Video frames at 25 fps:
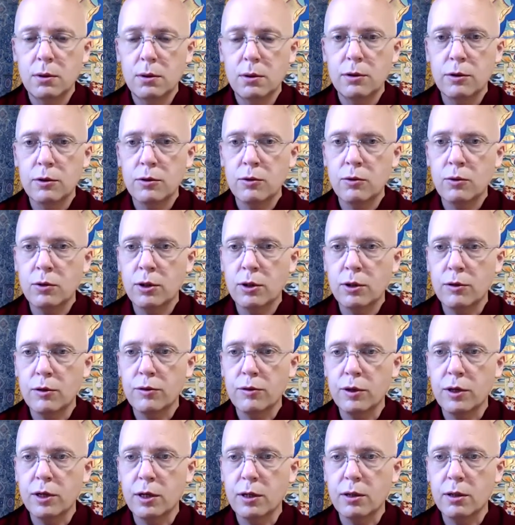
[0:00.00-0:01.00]
Oh, where is
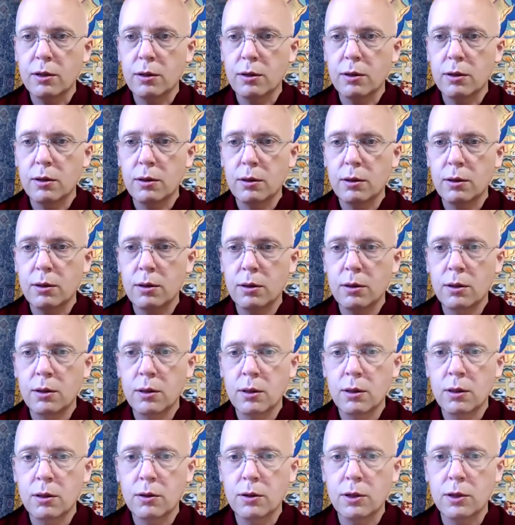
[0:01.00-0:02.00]
that?
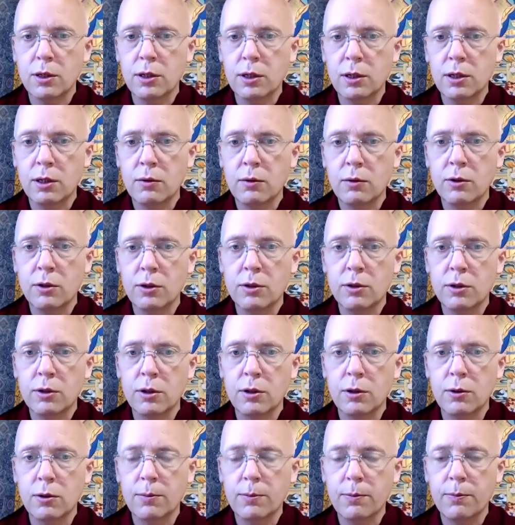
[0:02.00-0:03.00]
Okay, I want to
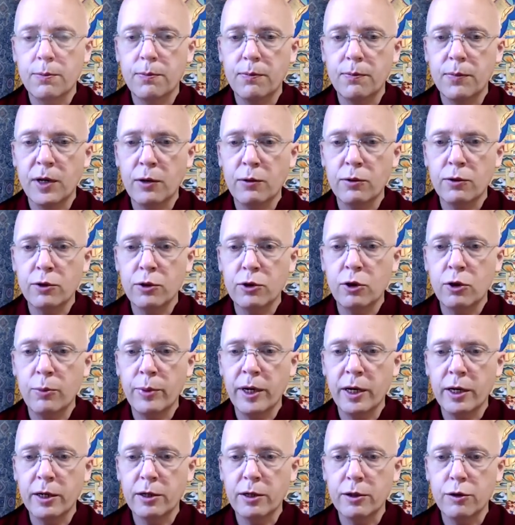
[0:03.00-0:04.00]
go. I want to go
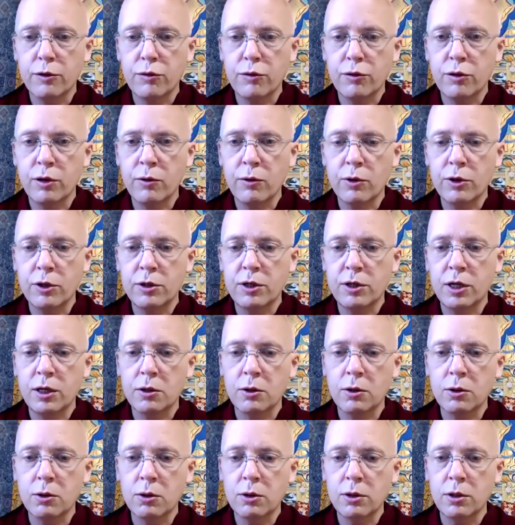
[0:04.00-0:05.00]
back and so I want to take a
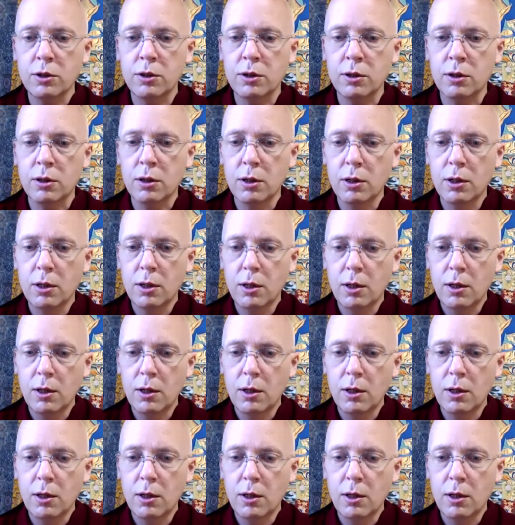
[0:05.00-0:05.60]
look here.